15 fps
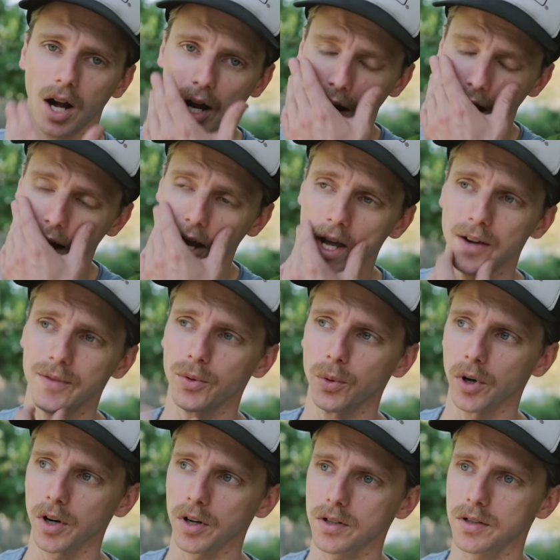I have
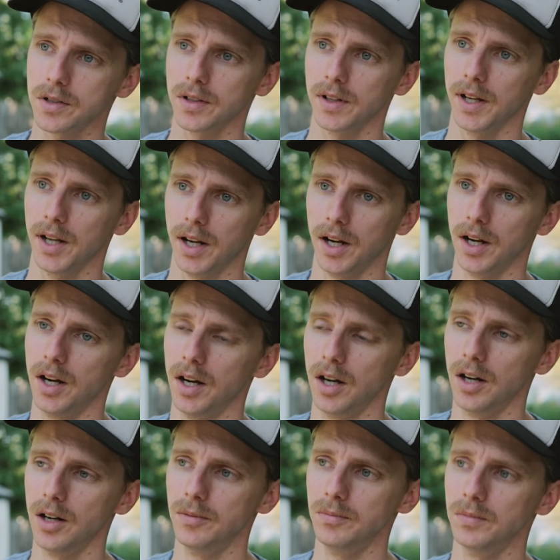worked
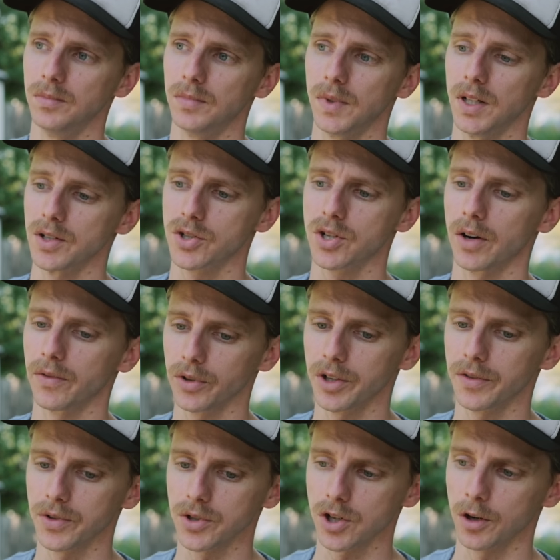in several
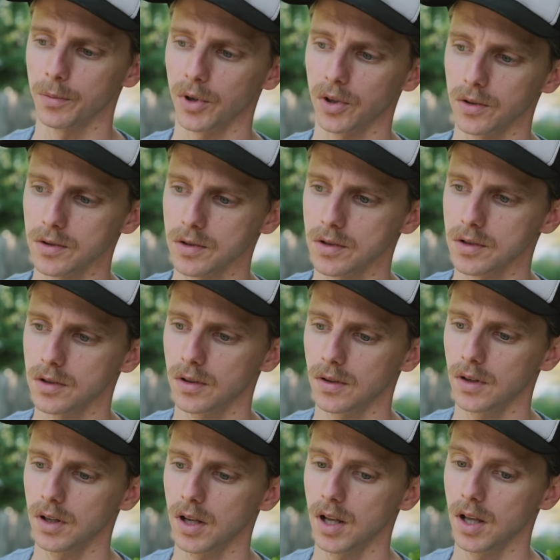different terminals
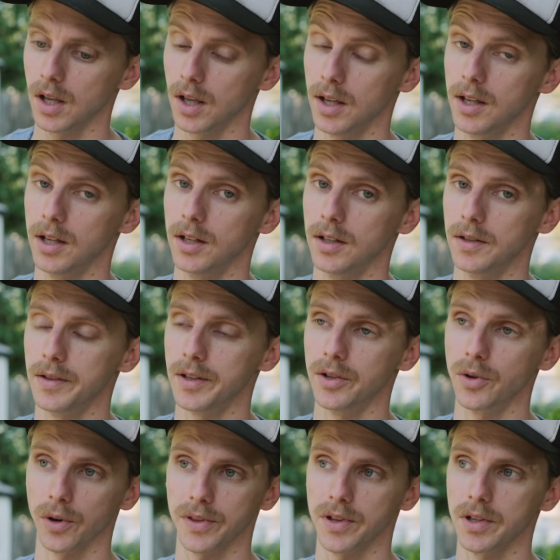in the
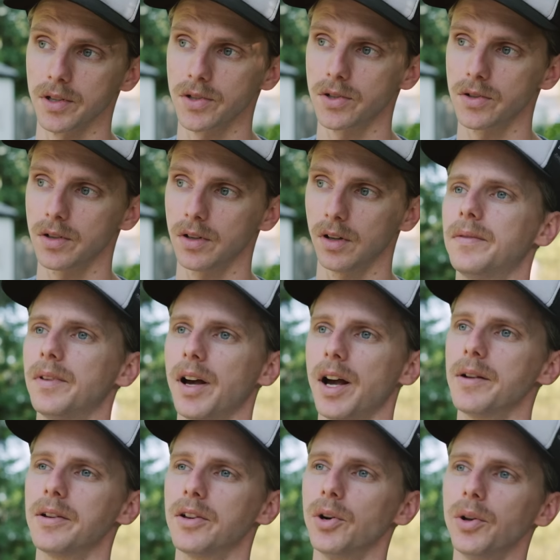Northeast.
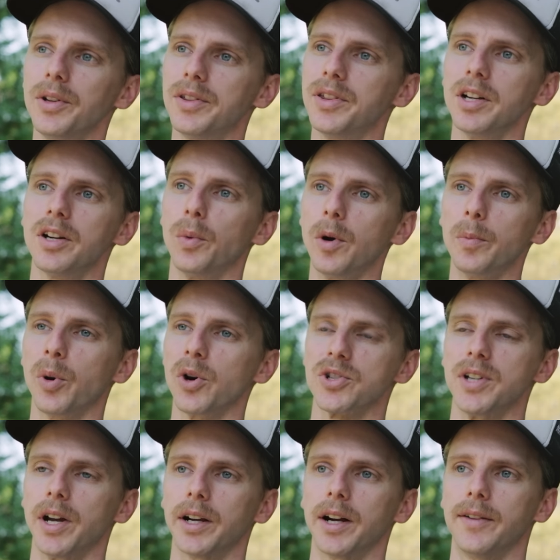I can only think of one
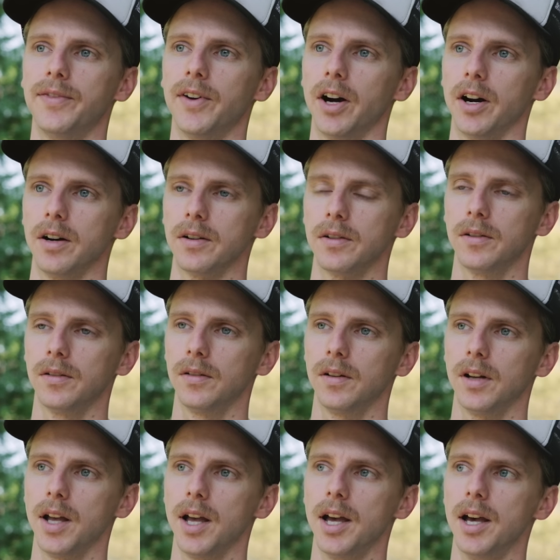person that got fired.
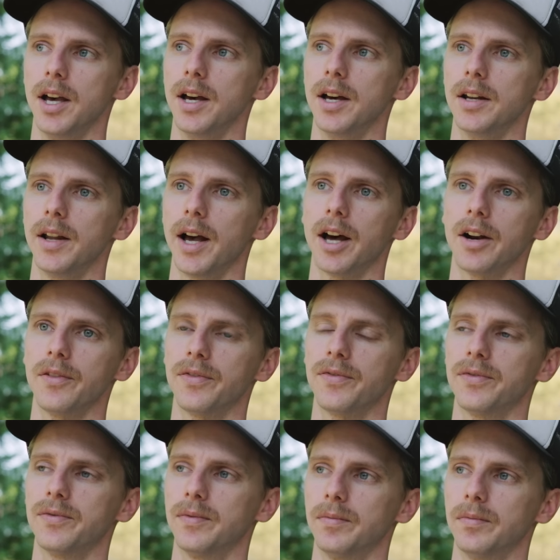And out of
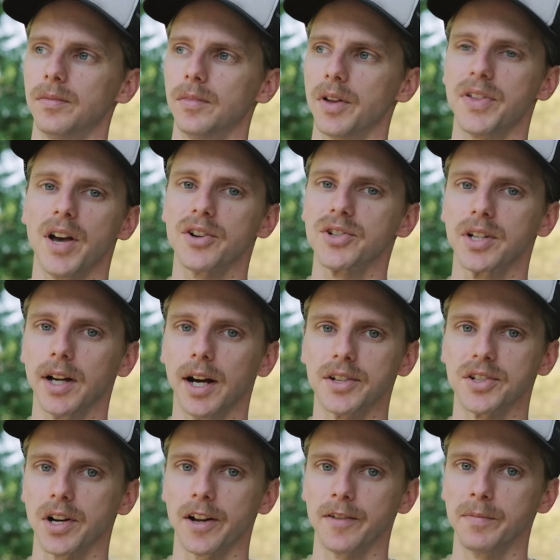1,000
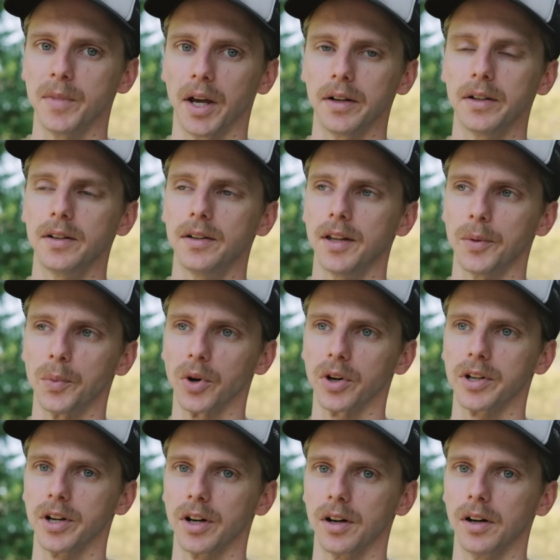guys that I've met that
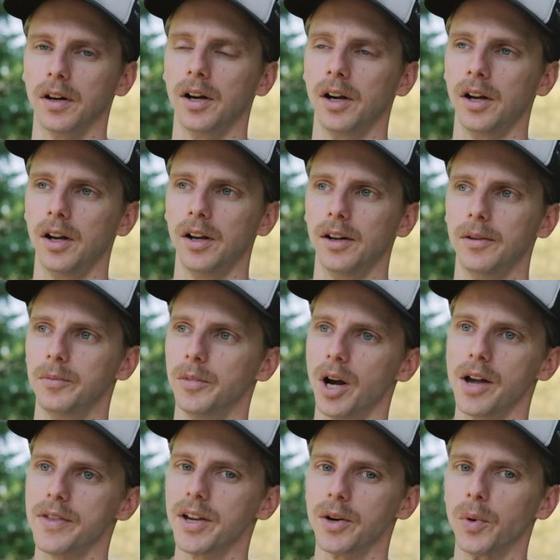work here,
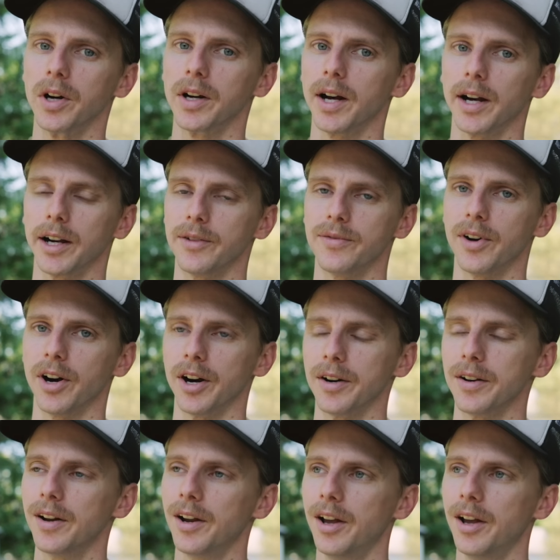I think one guy got fired.